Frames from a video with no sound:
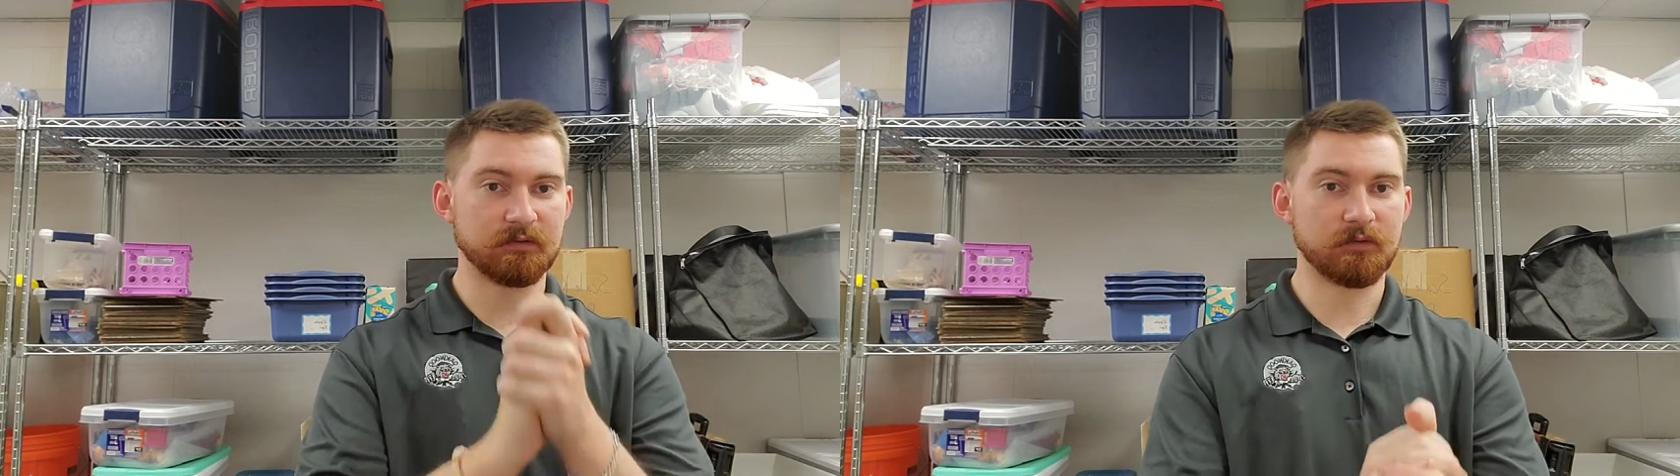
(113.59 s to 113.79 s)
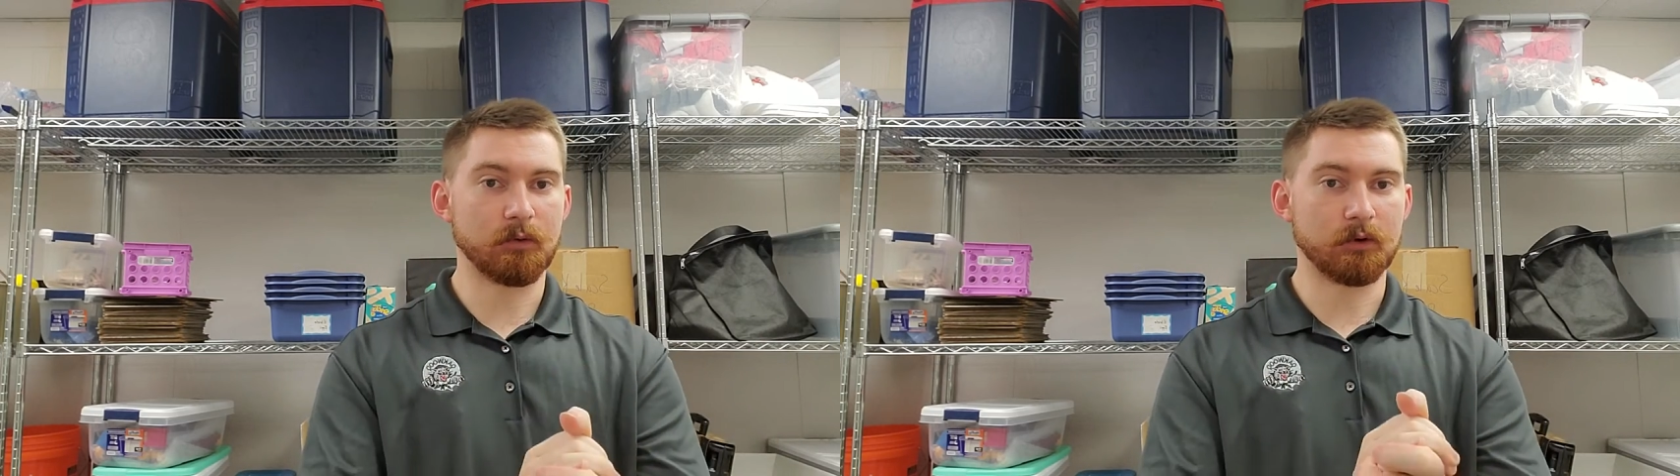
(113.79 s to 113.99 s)

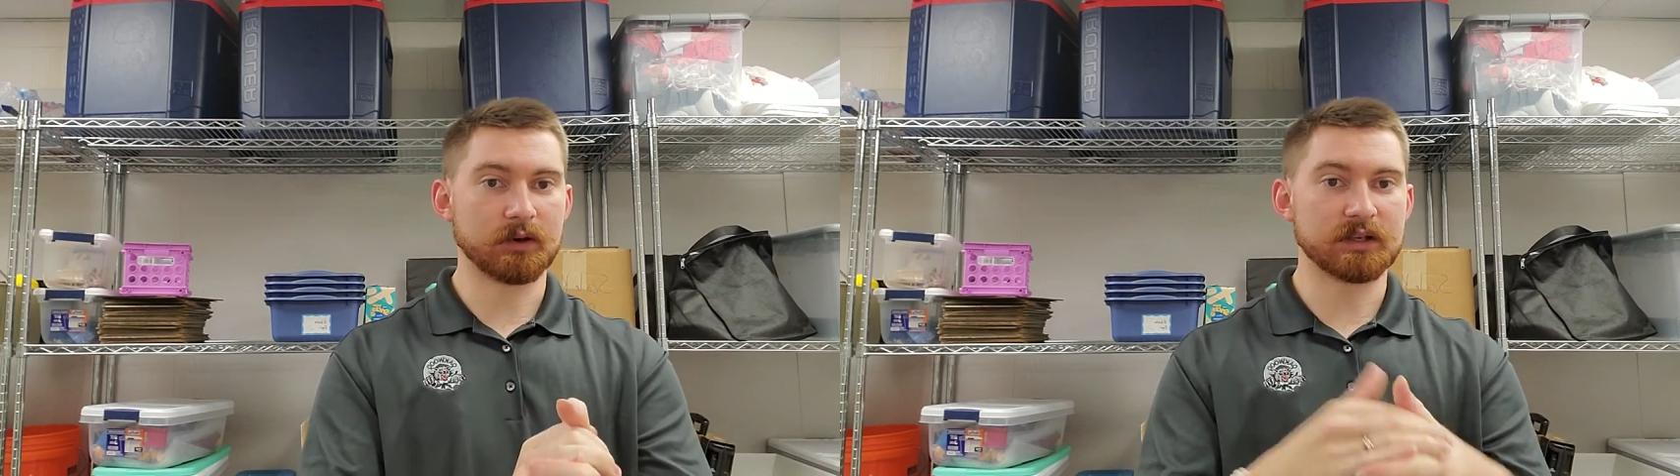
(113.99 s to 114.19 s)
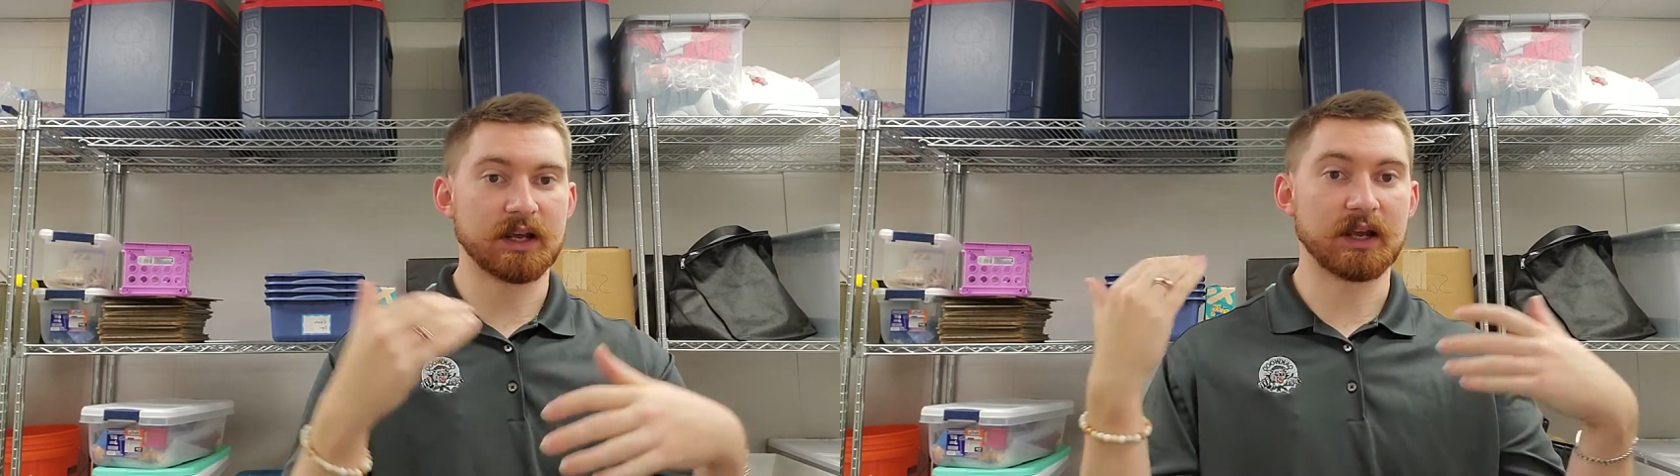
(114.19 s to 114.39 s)
four,
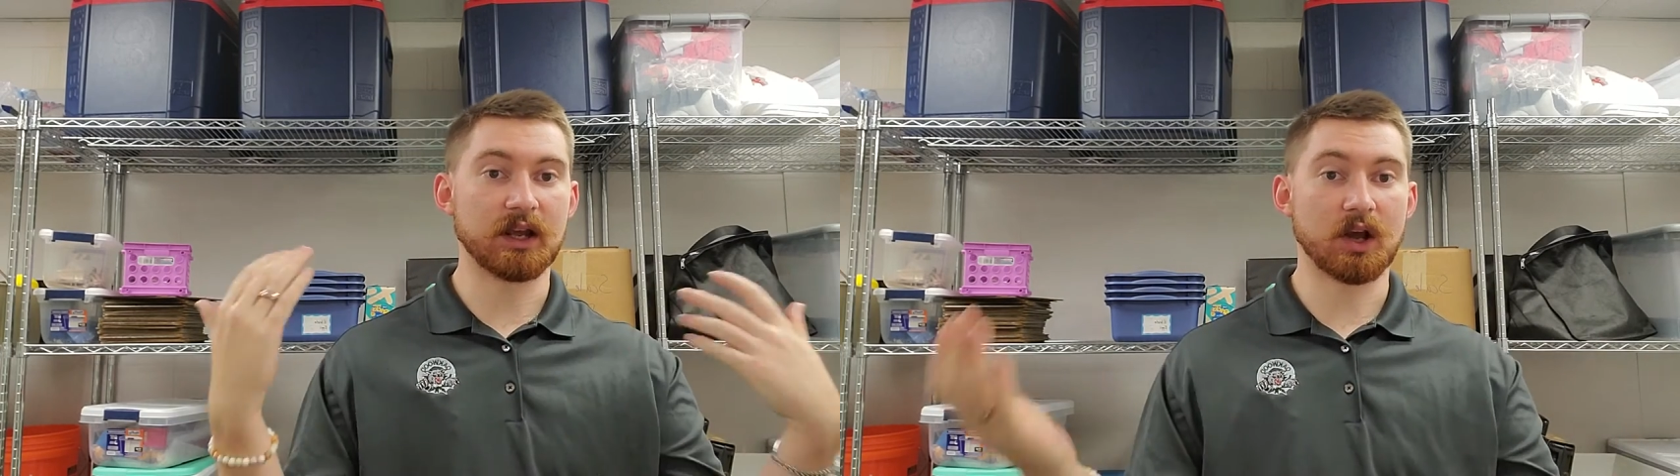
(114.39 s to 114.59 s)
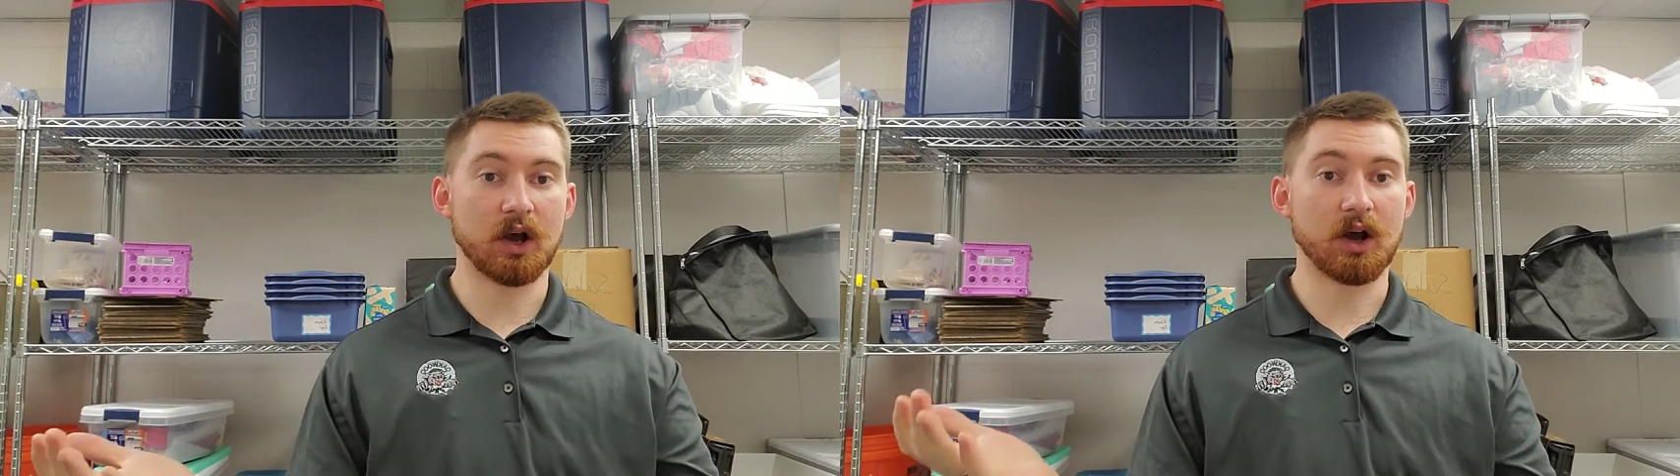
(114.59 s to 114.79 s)
tay.
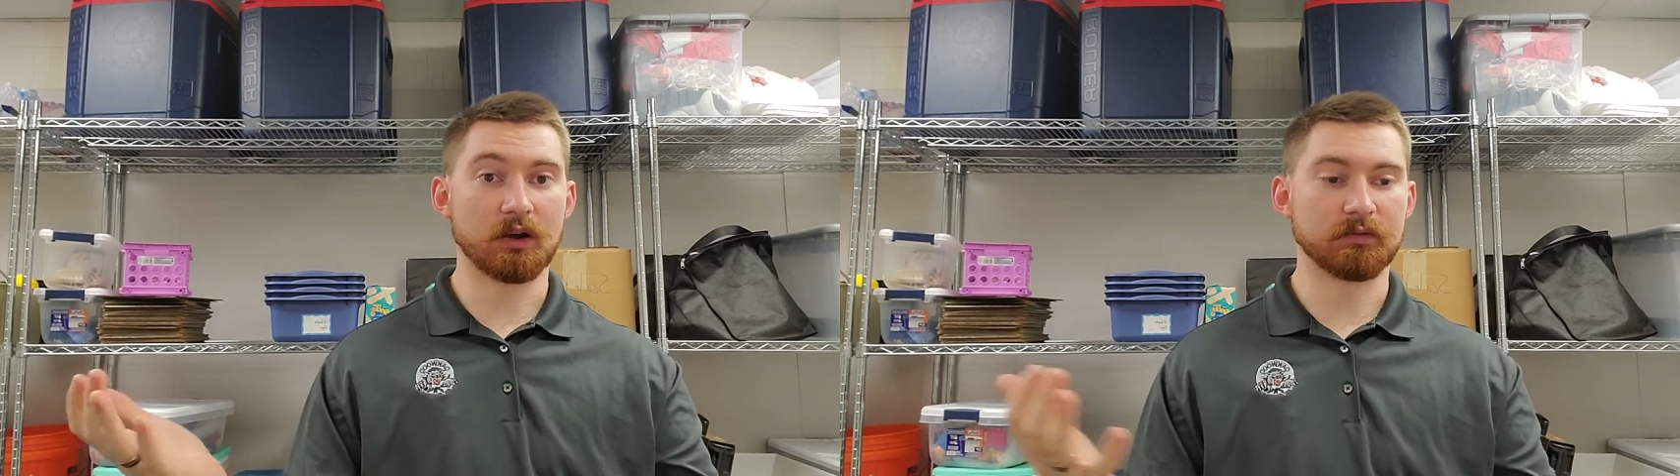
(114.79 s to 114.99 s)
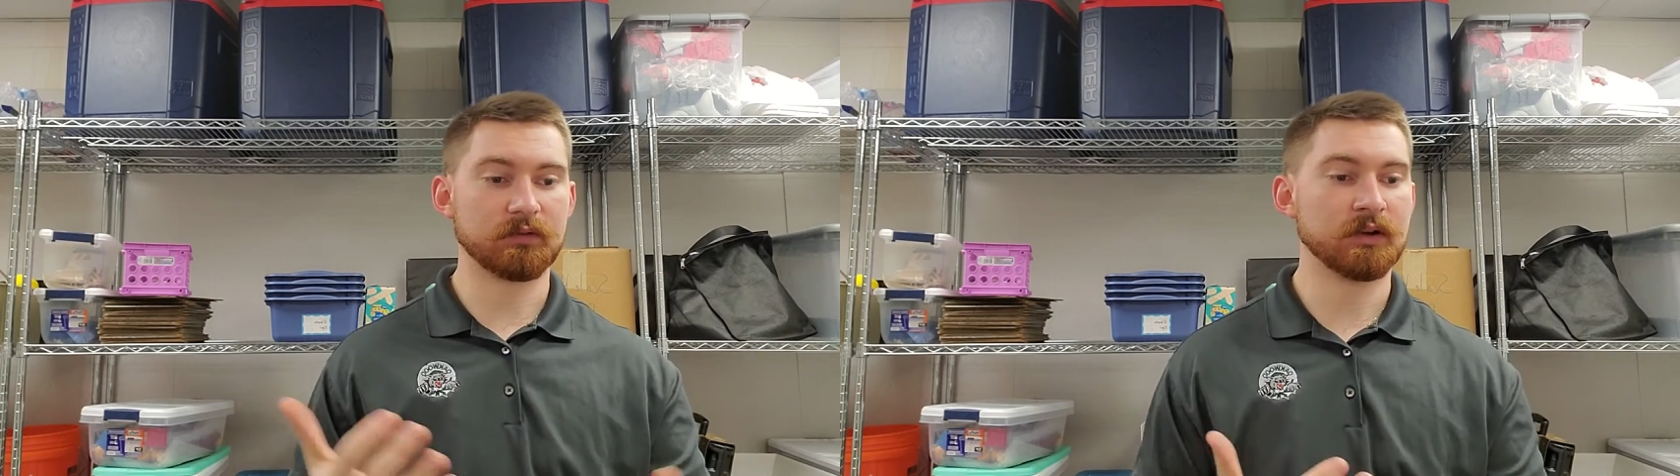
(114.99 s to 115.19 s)
Off.